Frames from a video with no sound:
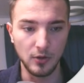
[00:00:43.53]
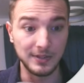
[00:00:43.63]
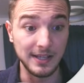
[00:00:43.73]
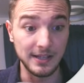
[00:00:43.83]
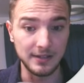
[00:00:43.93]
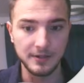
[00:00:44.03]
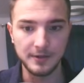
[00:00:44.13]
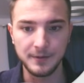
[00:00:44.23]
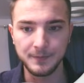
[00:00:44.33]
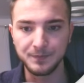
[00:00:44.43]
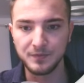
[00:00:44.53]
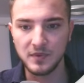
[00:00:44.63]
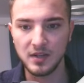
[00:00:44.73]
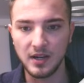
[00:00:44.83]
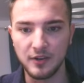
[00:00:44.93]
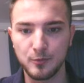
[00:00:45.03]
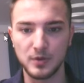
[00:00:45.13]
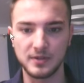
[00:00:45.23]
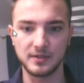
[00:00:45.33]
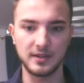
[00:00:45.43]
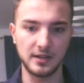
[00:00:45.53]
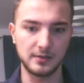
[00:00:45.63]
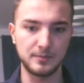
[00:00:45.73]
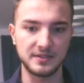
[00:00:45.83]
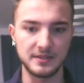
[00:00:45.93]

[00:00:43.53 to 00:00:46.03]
a day. I've personally helped